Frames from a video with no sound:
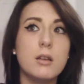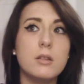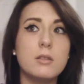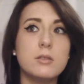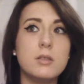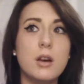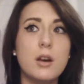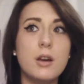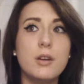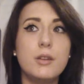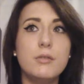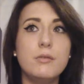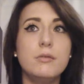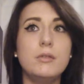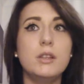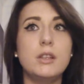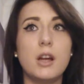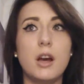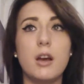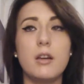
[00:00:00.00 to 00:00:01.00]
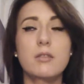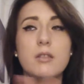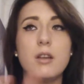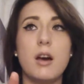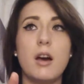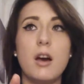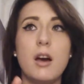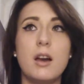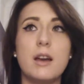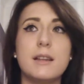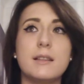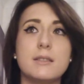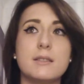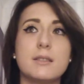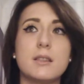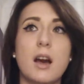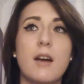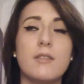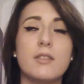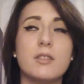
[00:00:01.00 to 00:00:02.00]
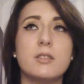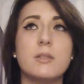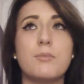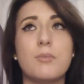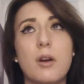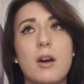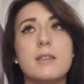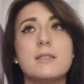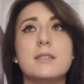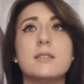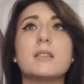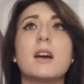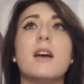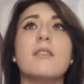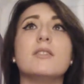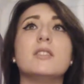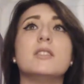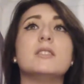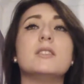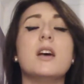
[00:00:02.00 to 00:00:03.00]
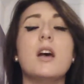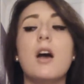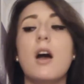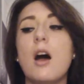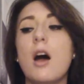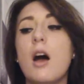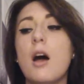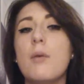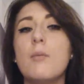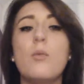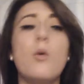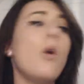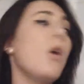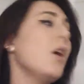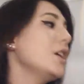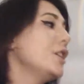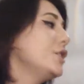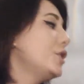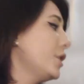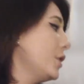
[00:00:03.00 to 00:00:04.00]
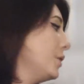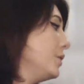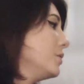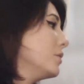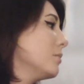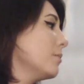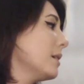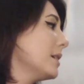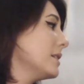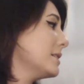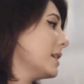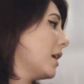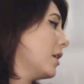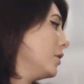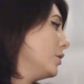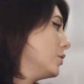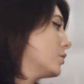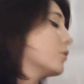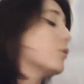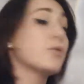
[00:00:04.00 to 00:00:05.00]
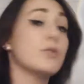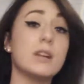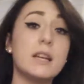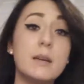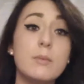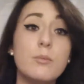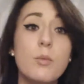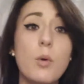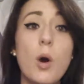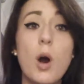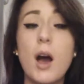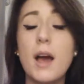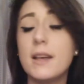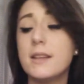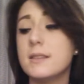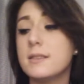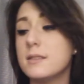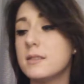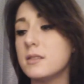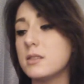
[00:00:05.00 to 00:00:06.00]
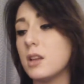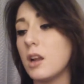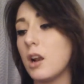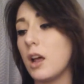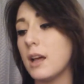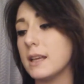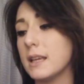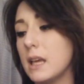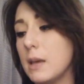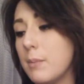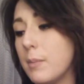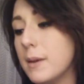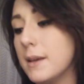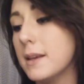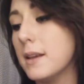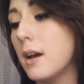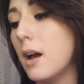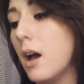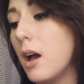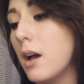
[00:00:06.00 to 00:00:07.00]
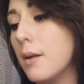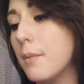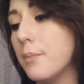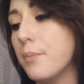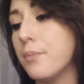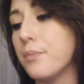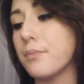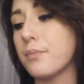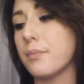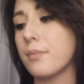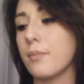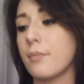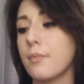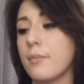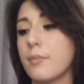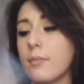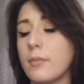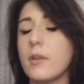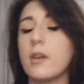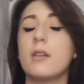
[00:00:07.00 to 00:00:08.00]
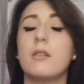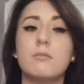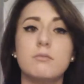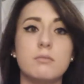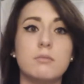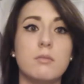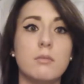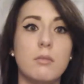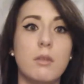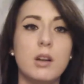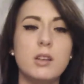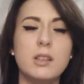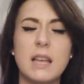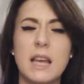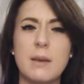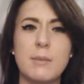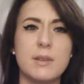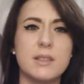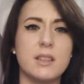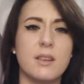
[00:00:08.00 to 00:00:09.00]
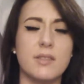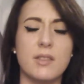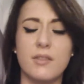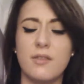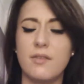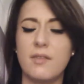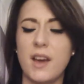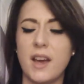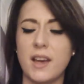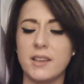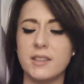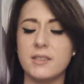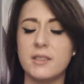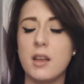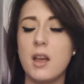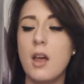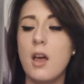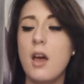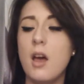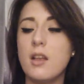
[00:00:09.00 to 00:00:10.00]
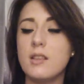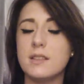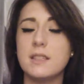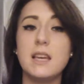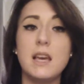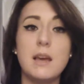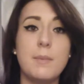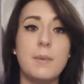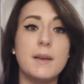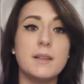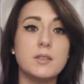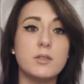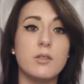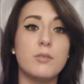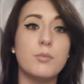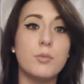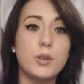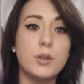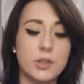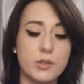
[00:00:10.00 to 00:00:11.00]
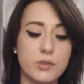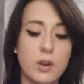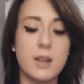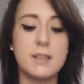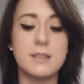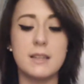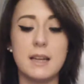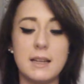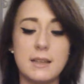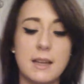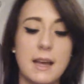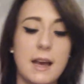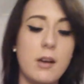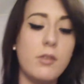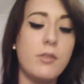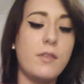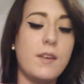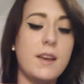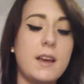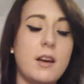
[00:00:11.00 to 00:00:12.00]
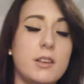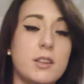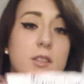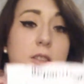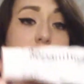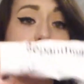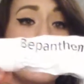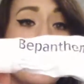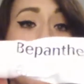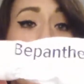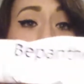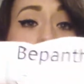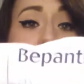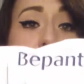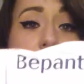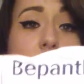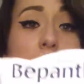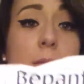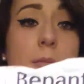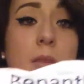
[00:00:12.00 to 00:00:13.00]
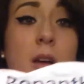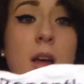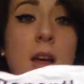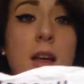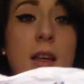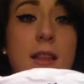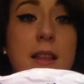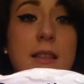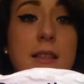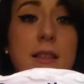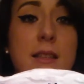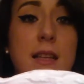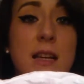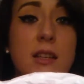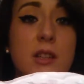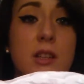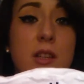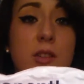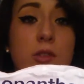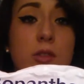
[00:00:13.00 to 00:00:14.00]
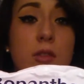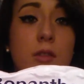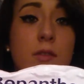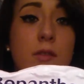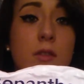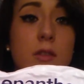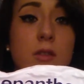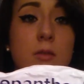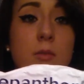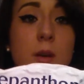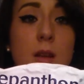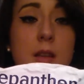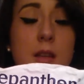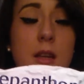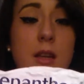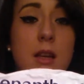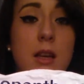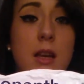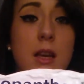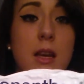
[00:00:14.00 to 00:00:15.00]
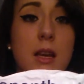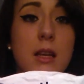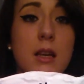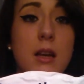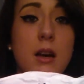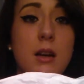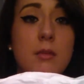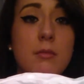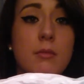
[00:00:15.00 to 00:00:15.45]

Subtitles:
So, you know, the hurting's covered, the price is covered. What I use on my tattoo cream-wise to, like, keep it, I just hit myself in the face. To keep it sort of moisturised and healthy, I use the Bepanthen. This is actually Jonathan's one that he